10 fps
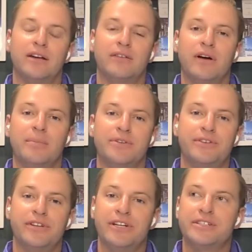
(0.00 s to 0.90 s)
a lot of
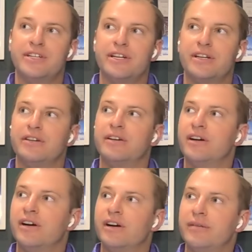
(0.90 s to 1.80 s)
opportunities in.
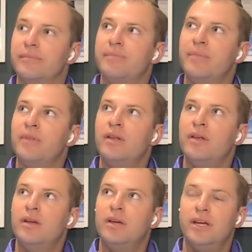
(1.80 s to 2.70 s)

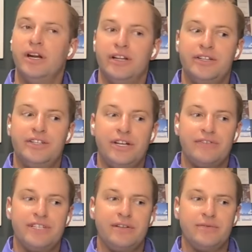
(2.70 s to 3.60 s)
You know, and the
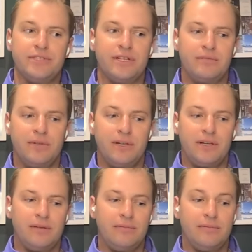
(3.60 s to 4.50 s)
GFC was a,
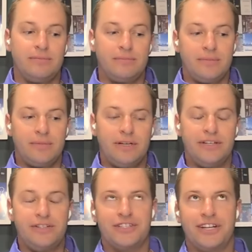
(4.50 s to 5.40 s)
you know,
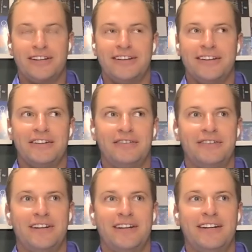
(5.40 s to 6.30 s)
interestingly
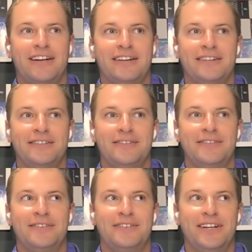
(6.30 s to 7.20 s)
enough, kind of
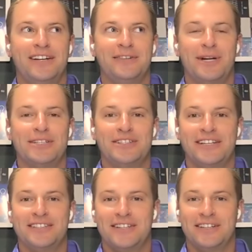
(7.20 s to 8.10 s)

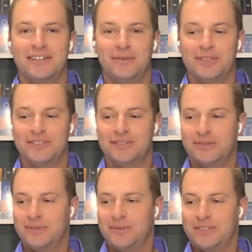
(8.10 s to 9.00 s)
resonates
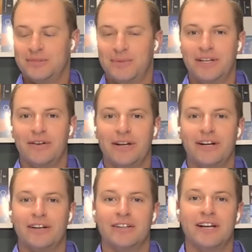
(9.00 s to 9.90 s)
with what's been
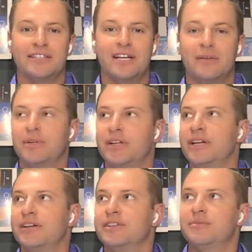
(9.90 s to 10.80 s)
going on the last couple of
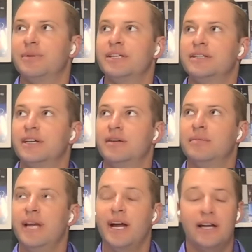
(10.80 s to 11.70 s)
years. But
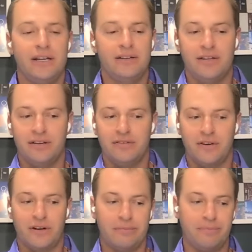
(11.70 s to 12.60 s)
yeah, anything
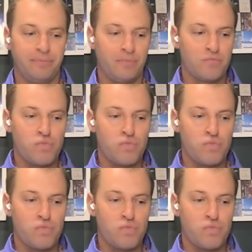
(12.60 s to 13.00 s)
from,